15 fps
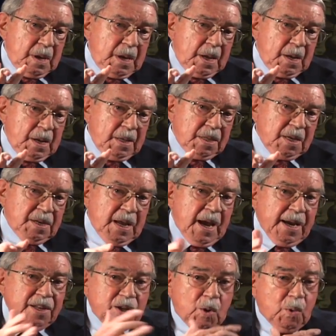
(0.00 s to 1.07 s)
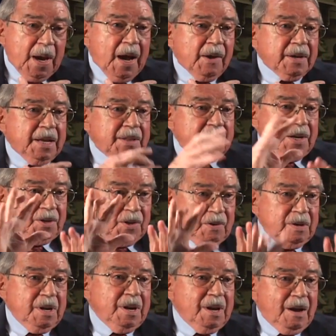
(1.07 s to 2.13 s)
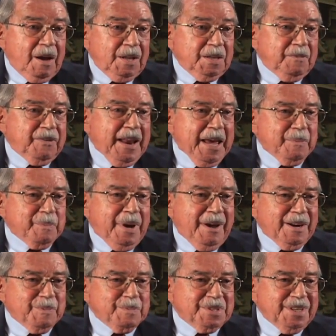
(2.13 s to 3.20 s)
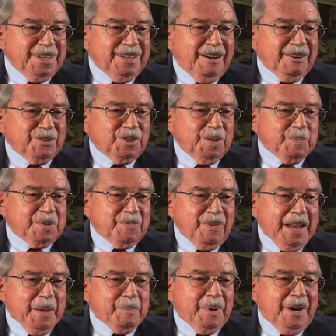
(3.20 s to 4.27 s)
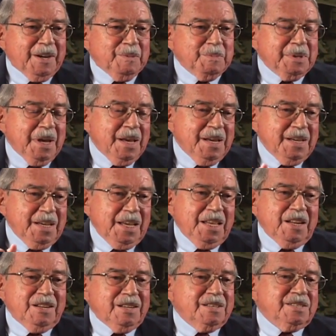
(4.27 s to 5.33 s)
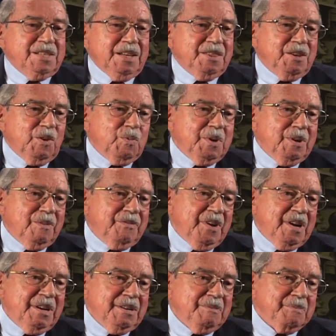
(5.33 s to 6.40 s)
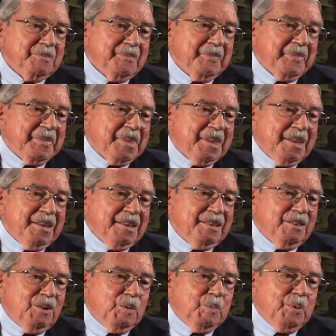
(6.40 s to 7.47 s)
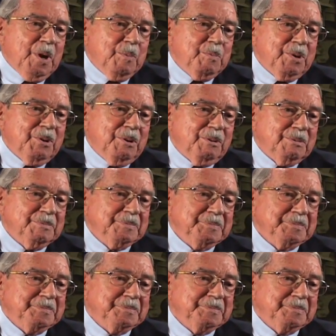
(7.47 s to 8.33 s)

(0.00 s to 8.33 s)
and let the tide go out, and then you're on the flat bottom. See, our ship's flat bottom, and you just sit there real fine. No problem at all.